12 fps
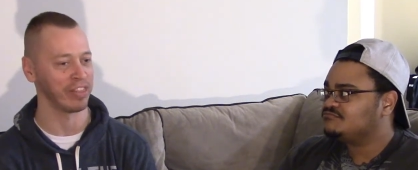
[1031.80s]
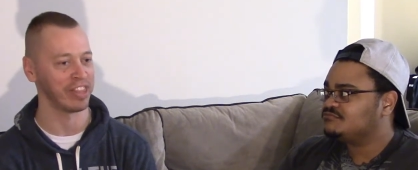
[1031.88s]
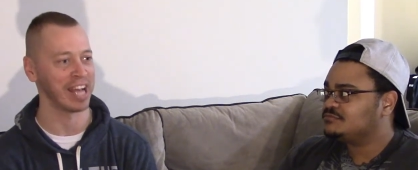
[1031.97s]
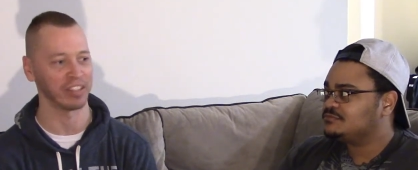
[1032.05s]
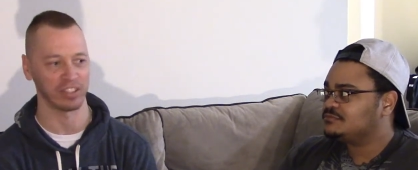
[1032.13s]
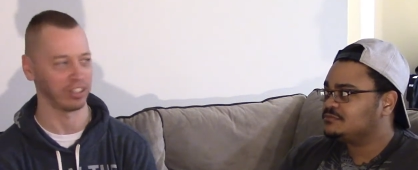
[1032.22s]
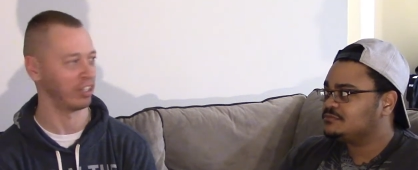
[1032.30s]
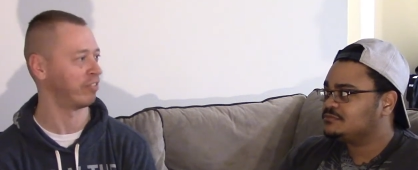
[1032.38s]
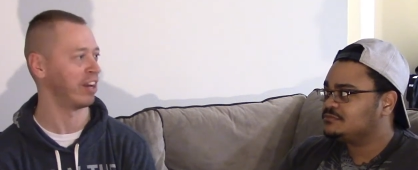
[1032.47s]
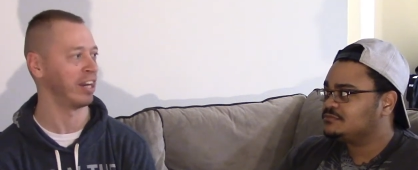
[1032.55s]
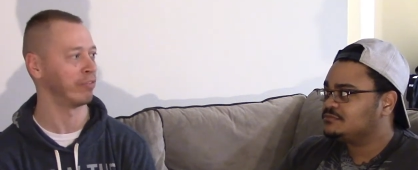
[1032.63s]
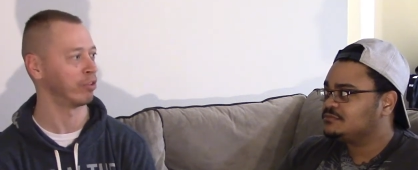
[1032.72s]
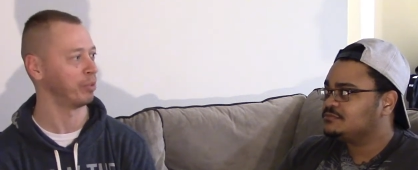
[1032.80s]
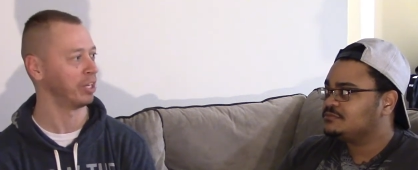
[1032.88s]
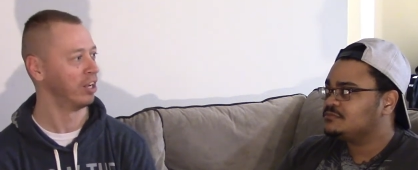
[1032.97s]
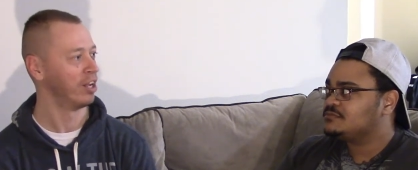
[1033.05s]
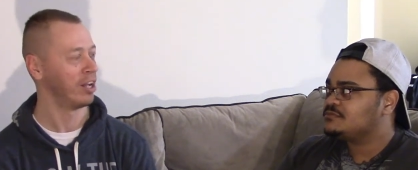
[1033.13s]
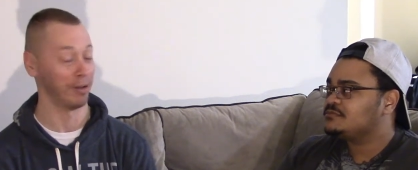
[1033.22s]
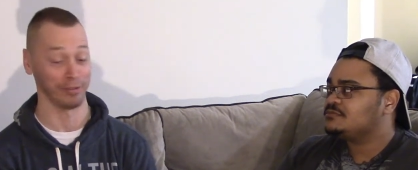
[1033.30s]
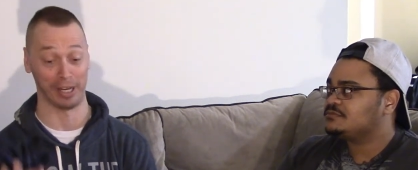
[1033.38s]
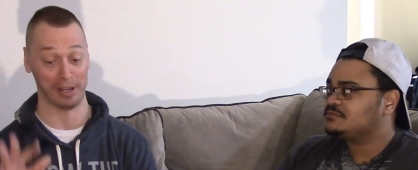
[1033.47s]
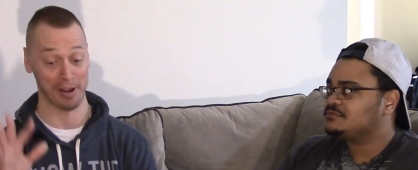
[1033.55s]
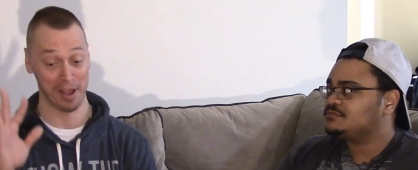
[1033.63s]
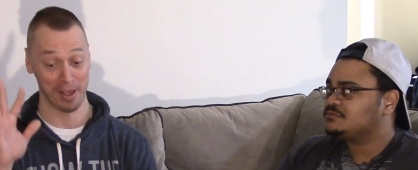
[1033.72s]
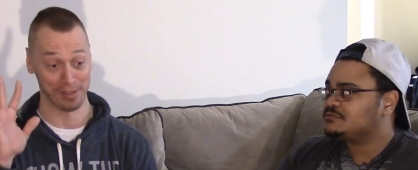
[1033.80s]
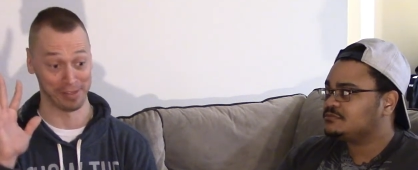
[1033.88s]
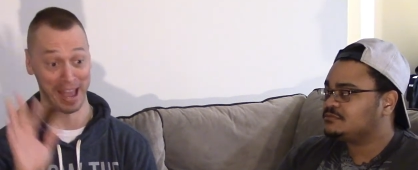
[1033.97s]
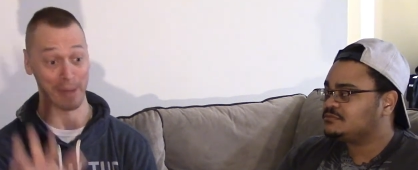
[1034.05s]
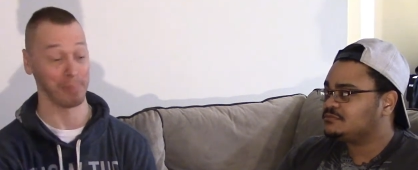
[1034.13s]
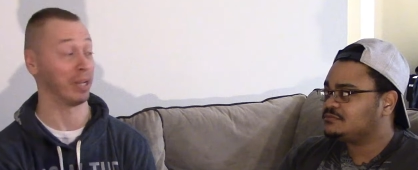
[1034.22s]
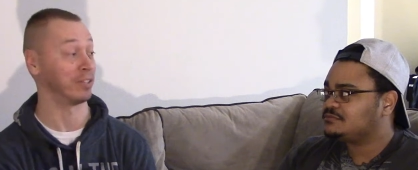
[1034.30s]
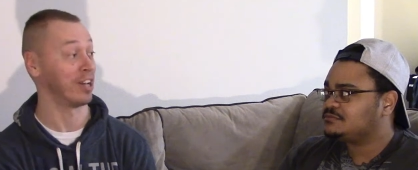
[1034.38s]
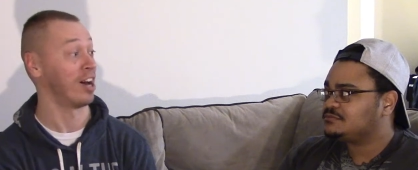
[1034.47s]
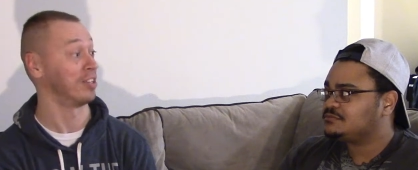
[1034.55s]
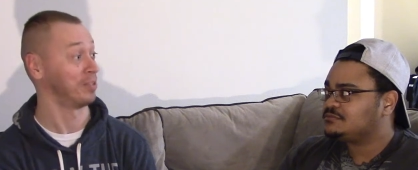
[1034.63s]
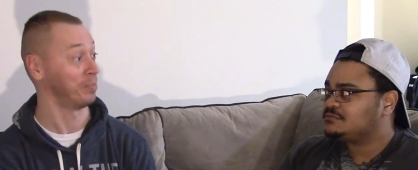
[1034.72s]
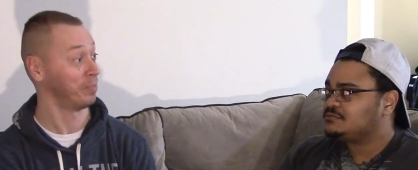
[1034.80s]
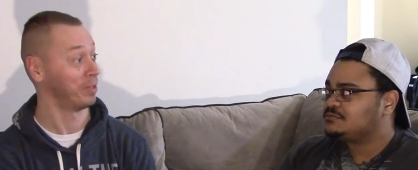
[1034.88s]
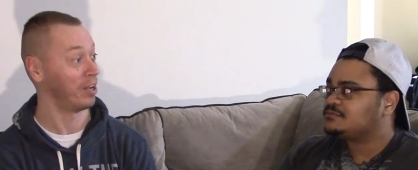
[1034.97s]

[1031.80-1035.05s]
Speaker 1: that solidified it for me. I was like, that belt's awesome.